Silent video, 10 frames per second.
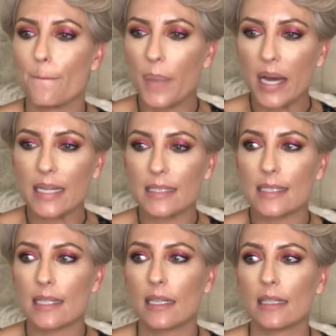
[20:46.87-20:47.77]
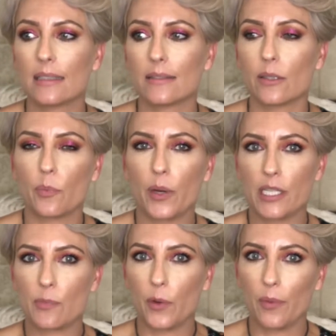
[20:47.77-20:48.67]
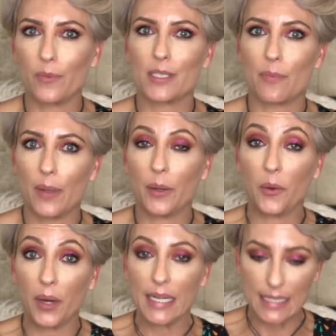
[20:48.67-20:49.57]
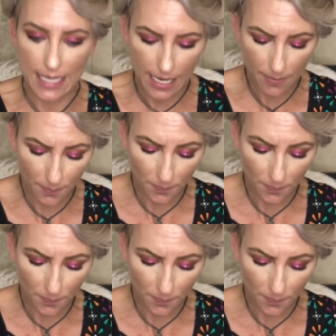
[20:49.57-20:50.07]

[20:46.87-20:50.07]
but the price point was a bit crazy.